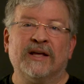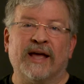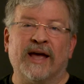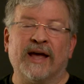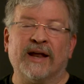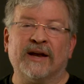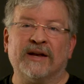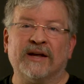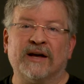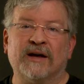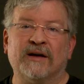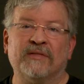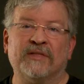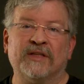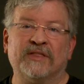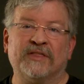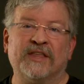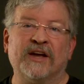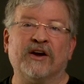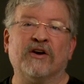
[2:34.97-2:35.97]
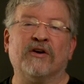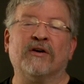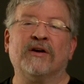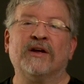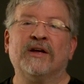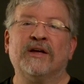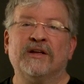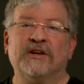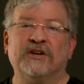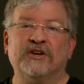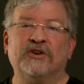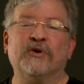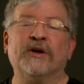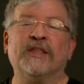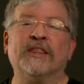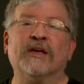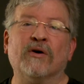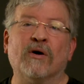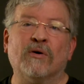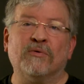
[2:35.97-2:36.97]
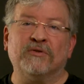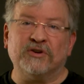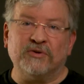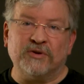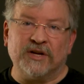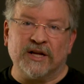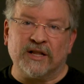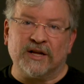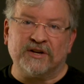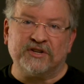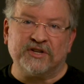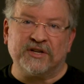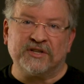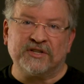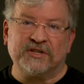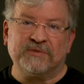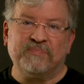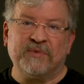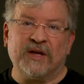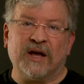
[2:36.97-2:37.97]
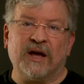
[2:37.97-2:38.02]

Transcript: and uh, that they're doing their own due diligence.